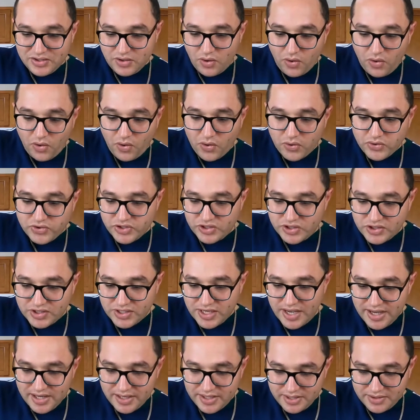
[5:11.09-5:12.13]
all
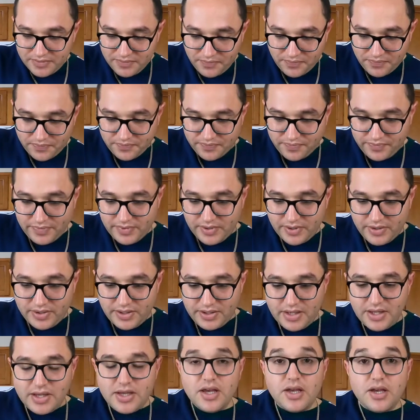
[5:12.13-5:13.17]
set.
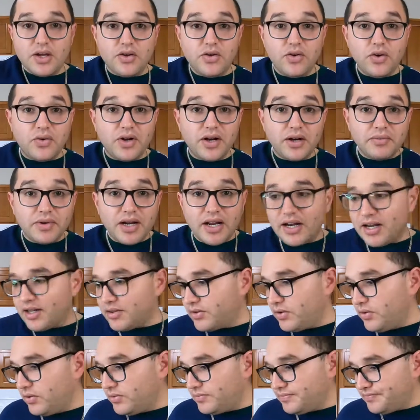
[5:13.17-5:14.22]
You know what I'm gonna
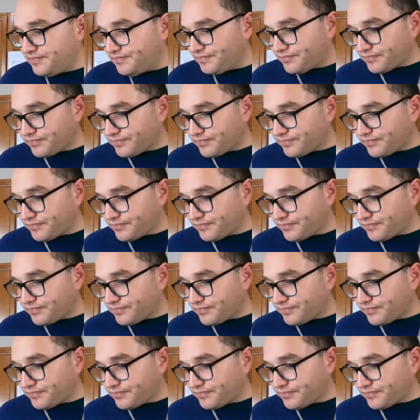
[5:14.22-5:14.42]
do?